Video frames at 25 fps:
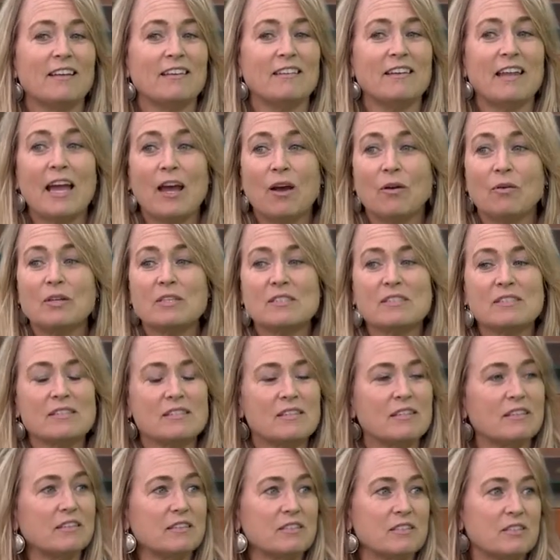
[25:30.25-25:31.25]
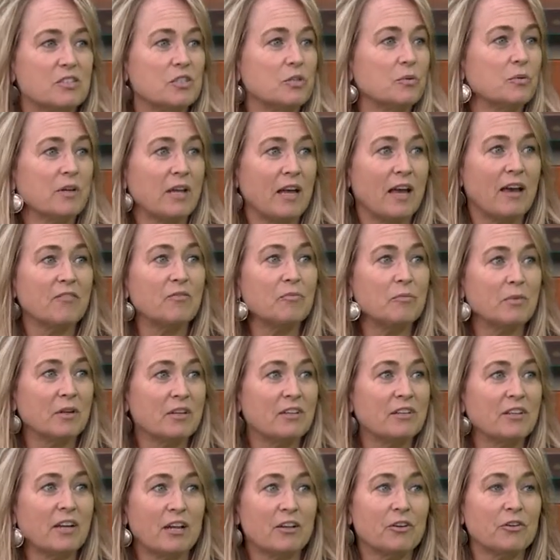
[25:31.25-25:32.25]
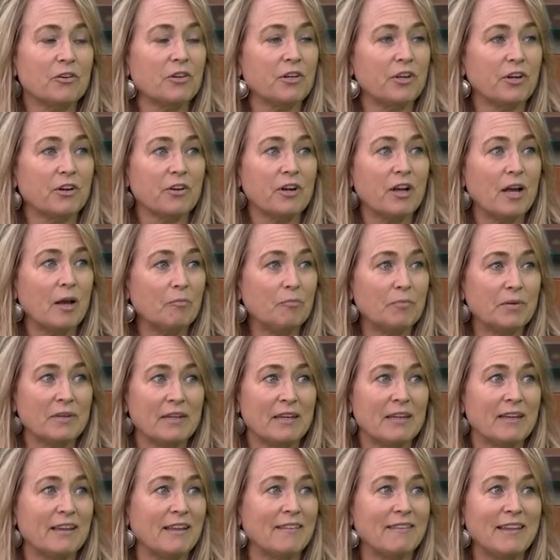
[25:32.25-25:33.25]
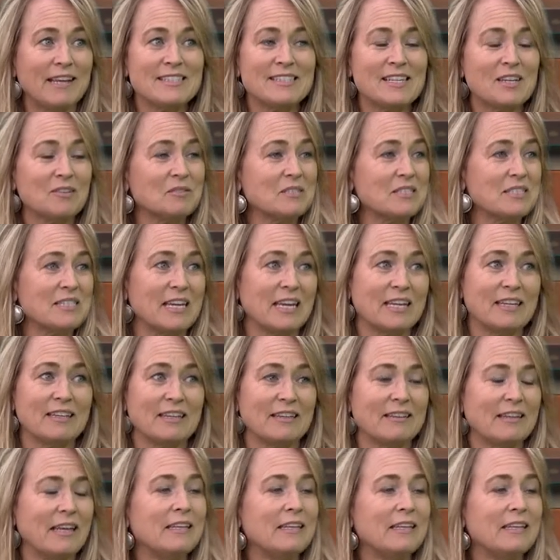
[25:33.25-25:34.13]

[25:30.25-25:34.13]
now it's a $2.5 million a year company, and that's outstanding.